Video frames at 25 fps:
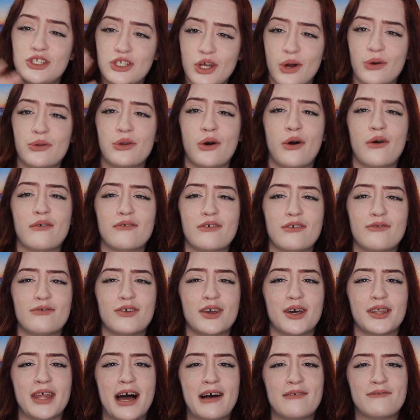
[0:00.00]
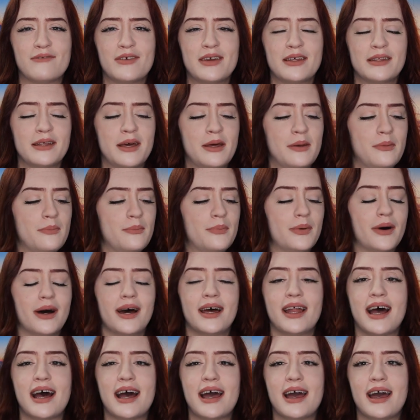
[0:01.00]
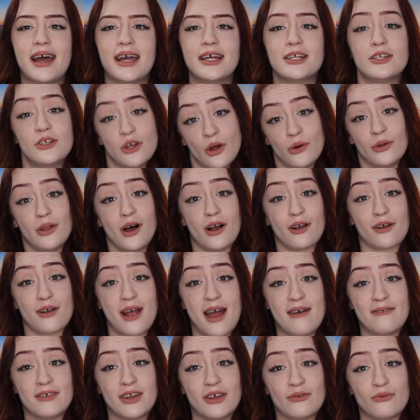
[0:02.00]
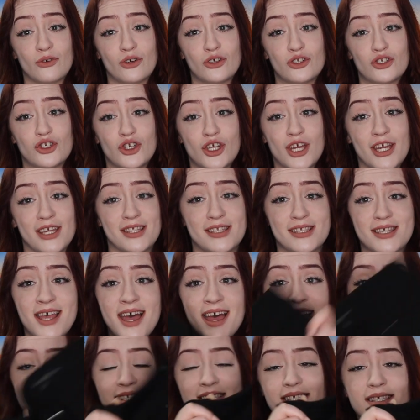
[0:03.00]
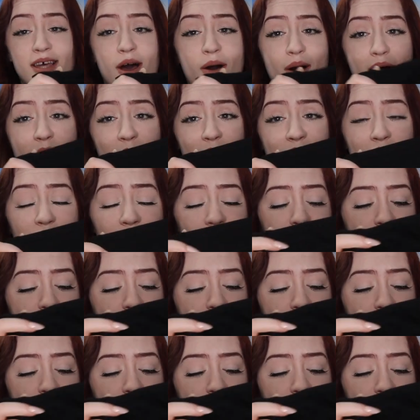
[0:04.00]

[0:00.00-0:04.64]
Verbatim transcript: Don't know if you feel that feeling, but I no longer have any real jeans. So I went